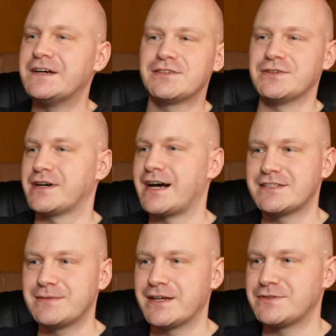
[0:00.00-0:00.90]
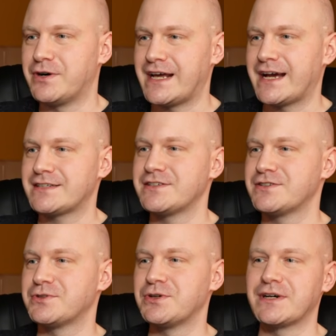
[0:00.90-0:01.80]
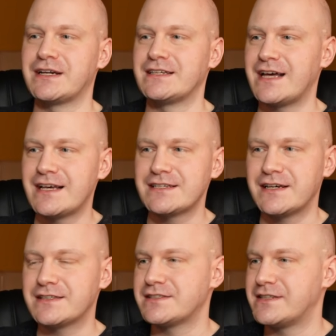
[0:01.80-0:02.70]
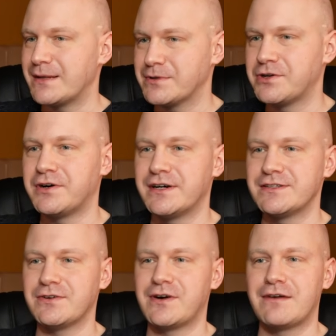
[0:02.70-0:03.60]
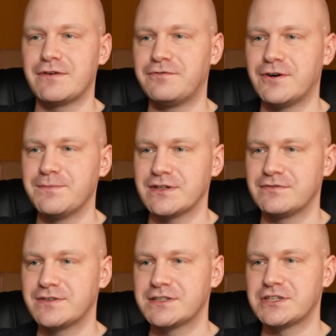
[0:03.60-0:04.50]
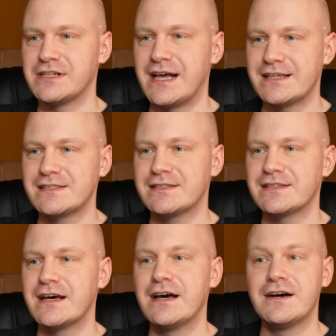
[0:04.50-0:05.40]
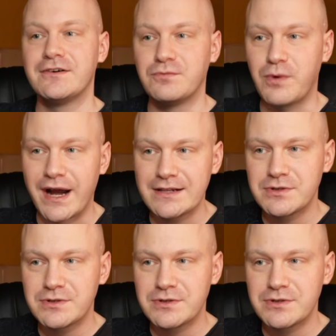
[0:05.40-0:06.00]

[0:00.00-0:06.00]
So customers want access to tokenized assets, stablecoins, or other forms of digital assets while